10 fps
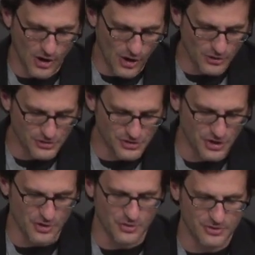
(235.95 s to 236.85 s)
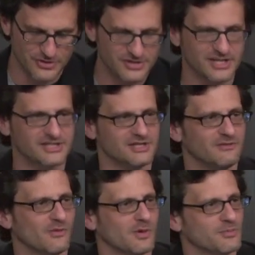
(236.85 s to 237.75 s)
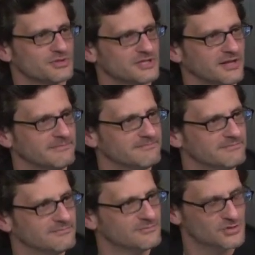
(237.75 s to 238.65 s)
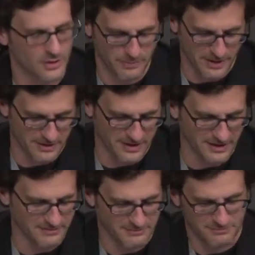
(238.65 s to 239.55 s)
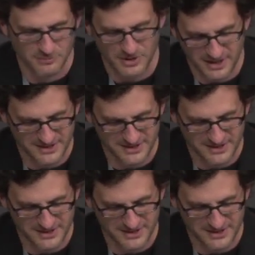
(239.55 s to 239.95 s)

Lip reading: also 64%. So apparently, when I